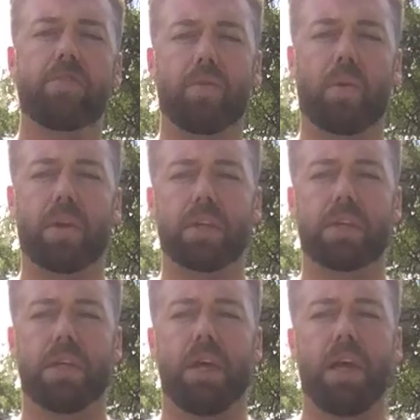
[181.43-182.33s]
a
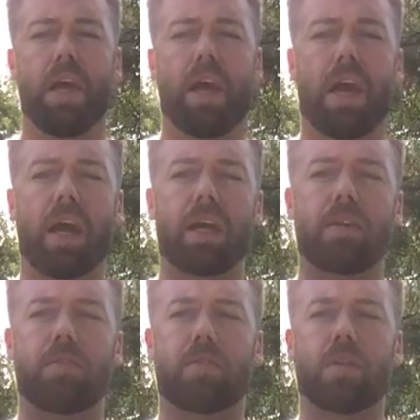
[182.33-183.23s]
voice.
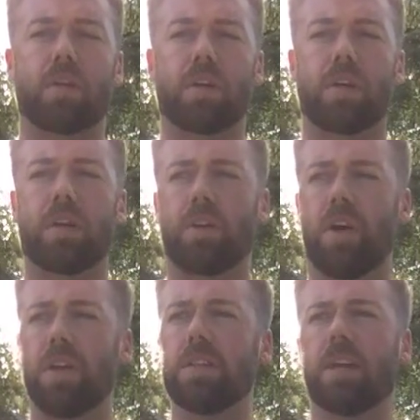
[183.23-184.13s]
And for a
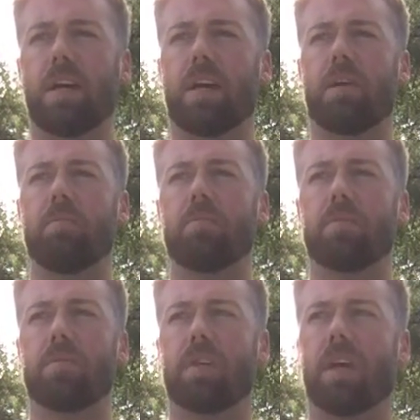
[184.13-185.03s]
long time,
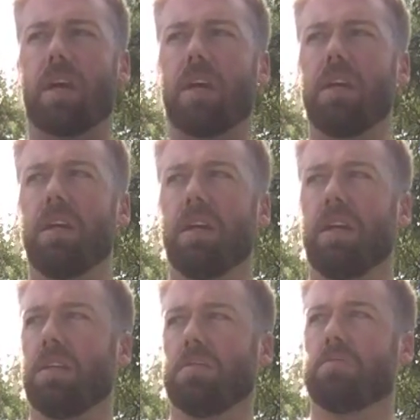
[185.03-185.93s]
okay,
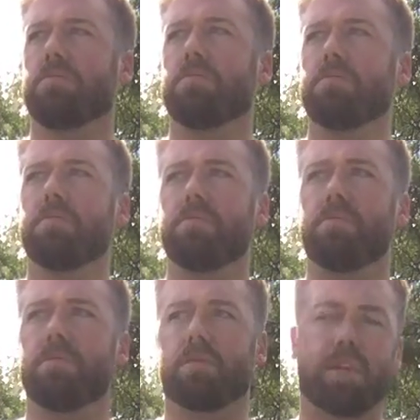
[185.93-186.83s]

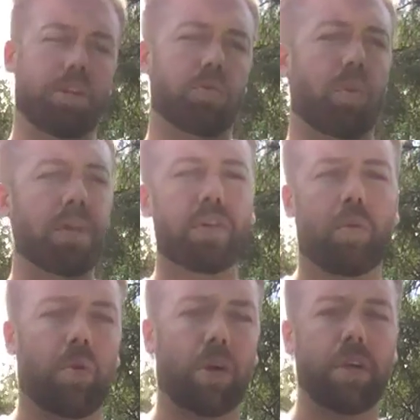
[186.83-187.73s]
I just went to
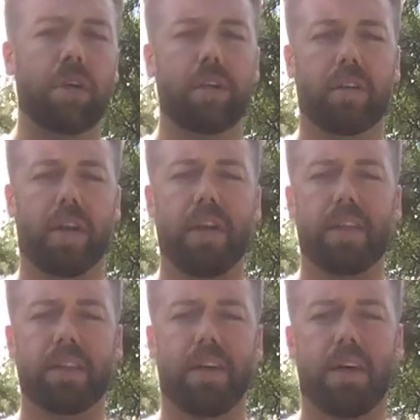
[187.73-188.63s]
work, all right,
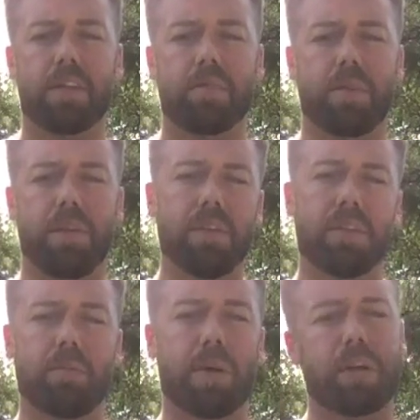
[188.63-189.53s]
at the hospital,
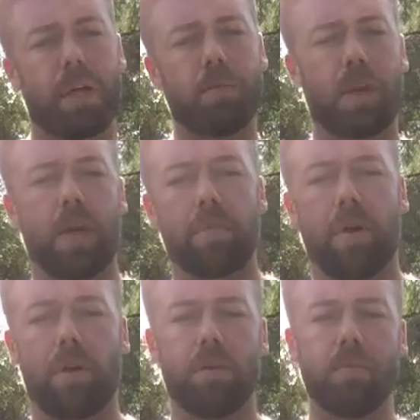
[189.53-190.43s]
did my job, and came
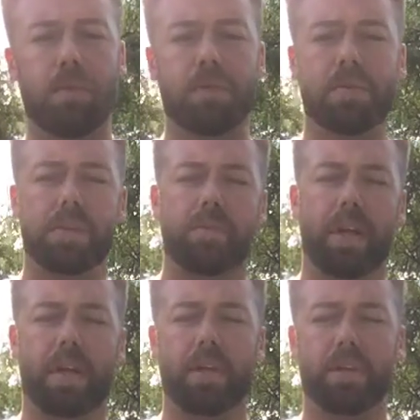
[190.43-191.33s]
home and was a
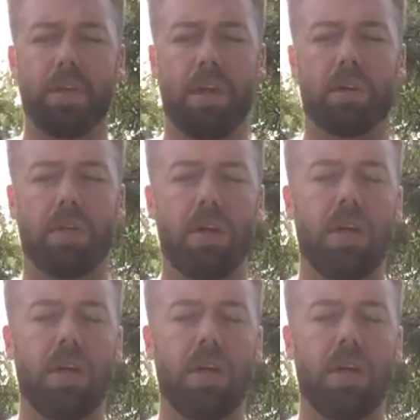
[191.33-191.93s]
regular Joe.